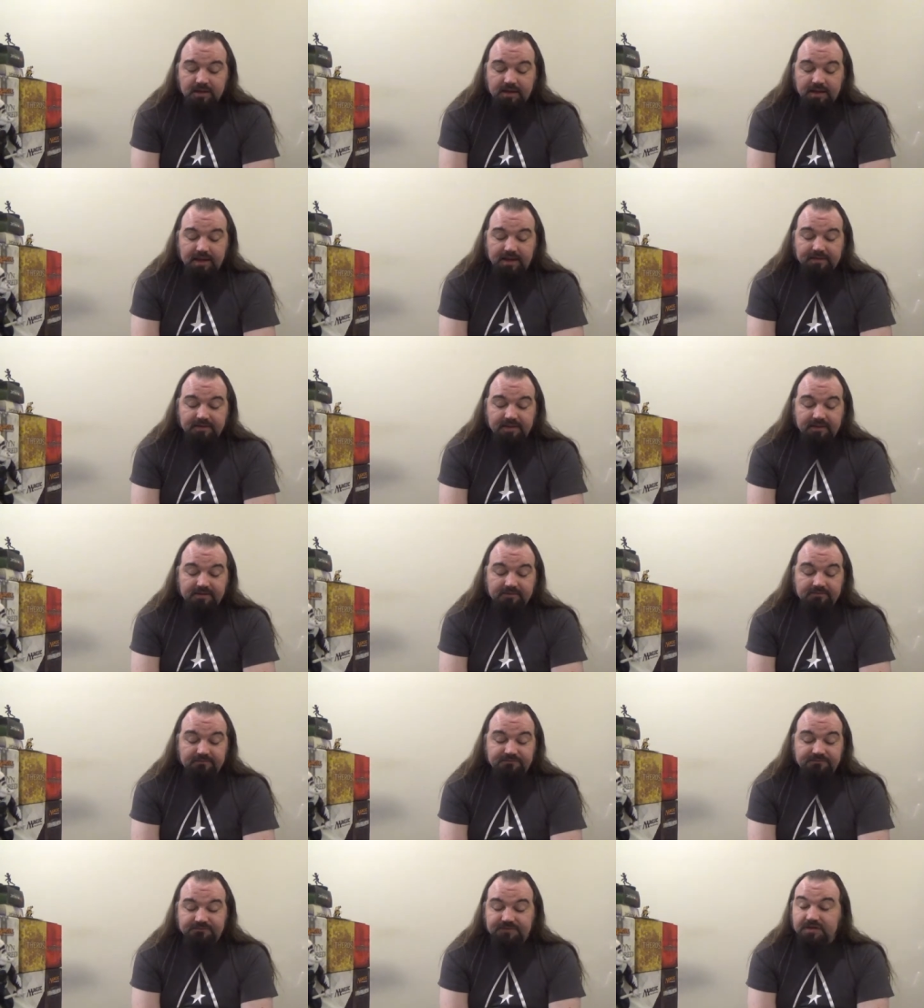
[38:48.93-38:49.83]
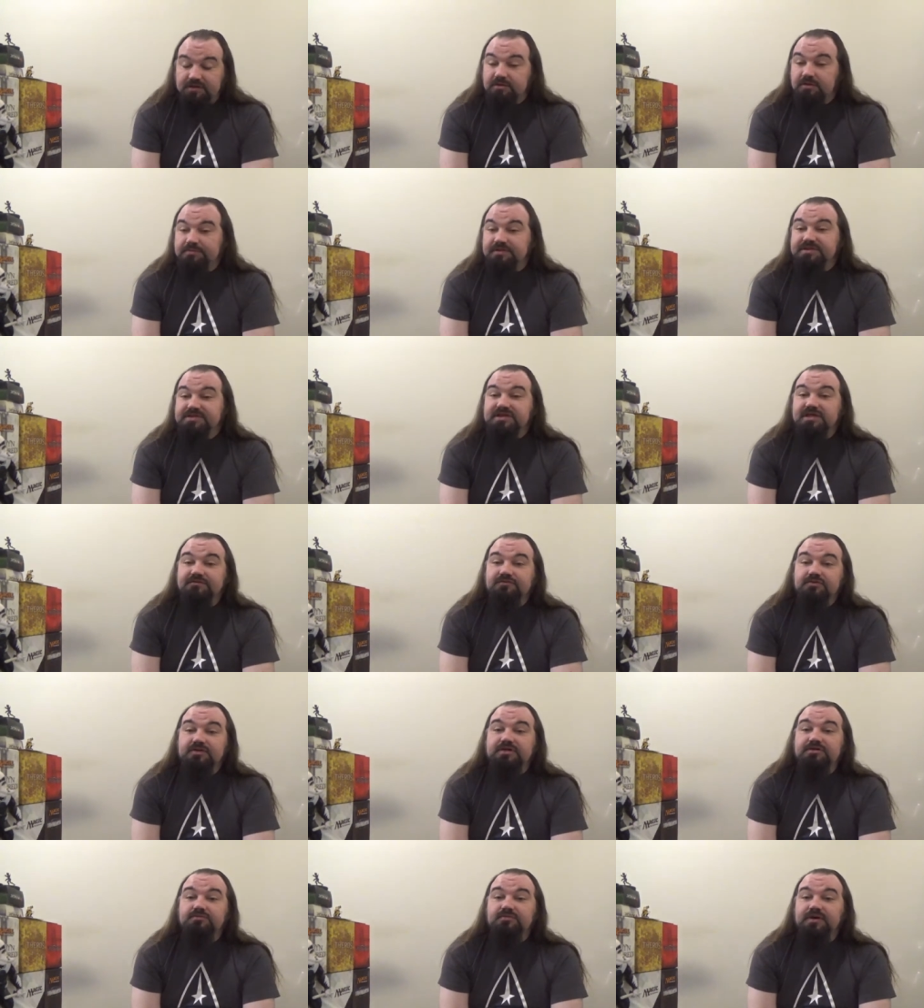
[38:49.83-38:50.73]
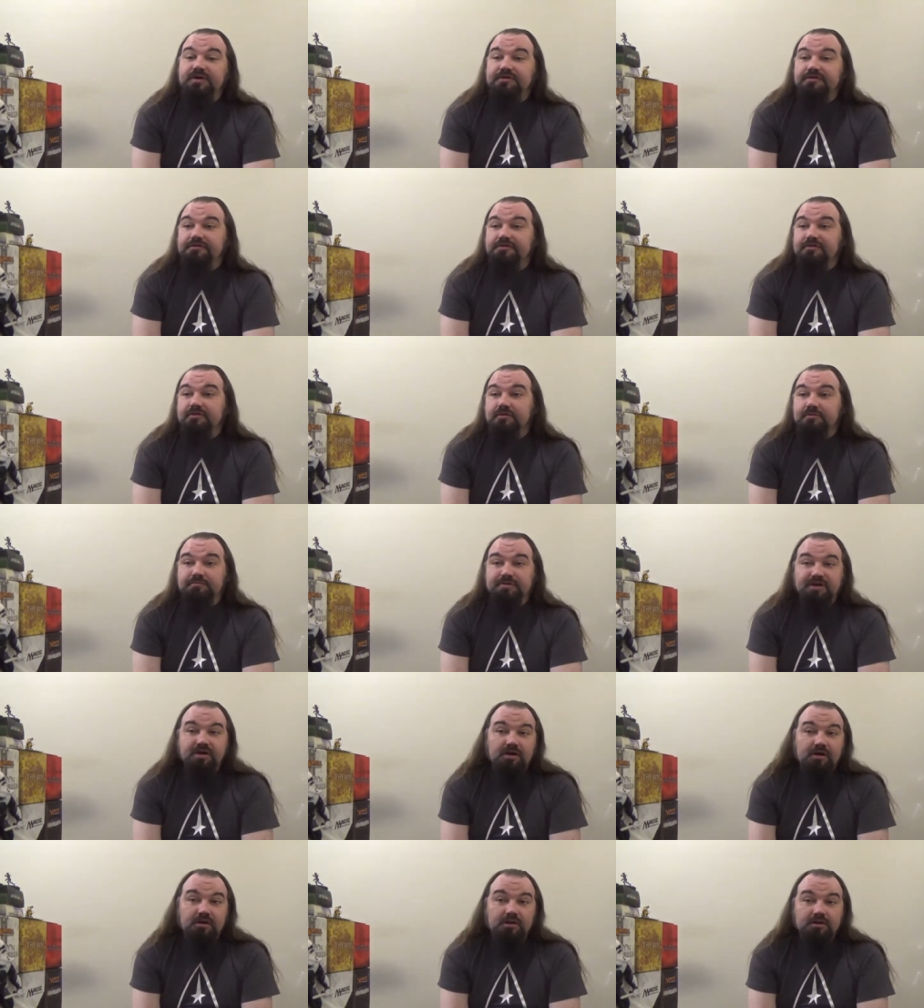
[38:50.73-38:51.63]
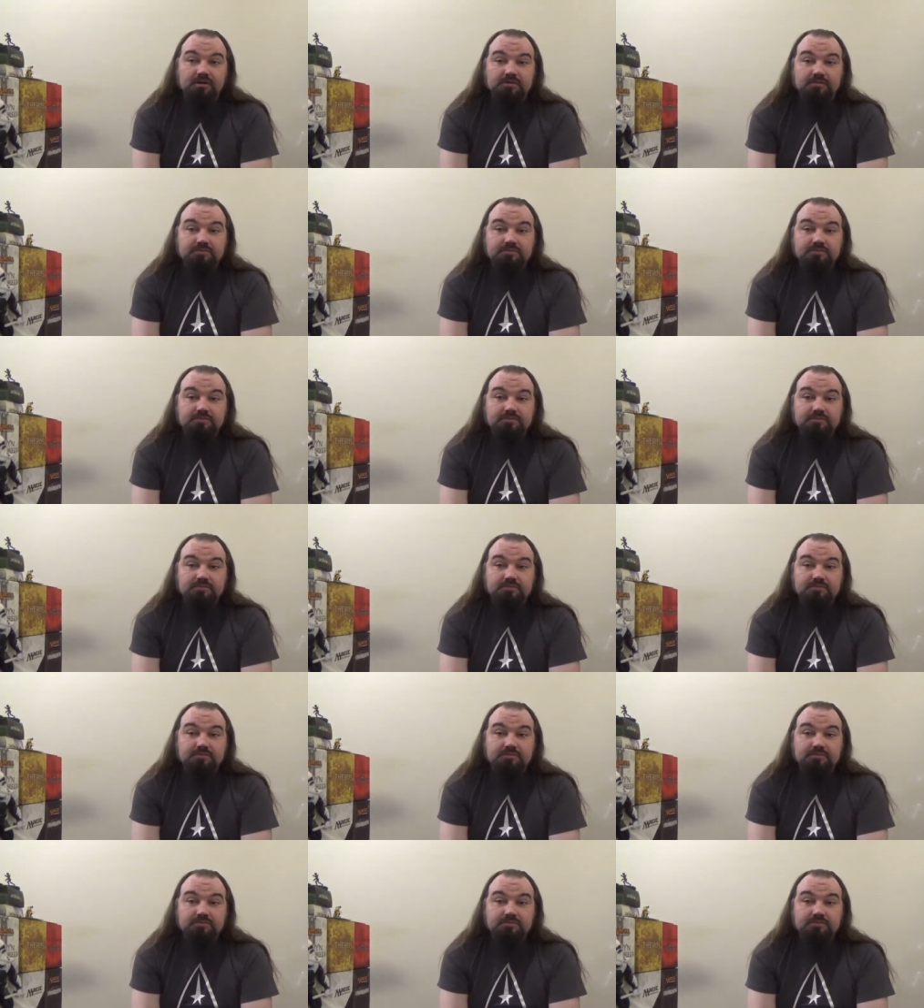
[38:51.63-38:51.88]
And then follow up Discovery with Picard.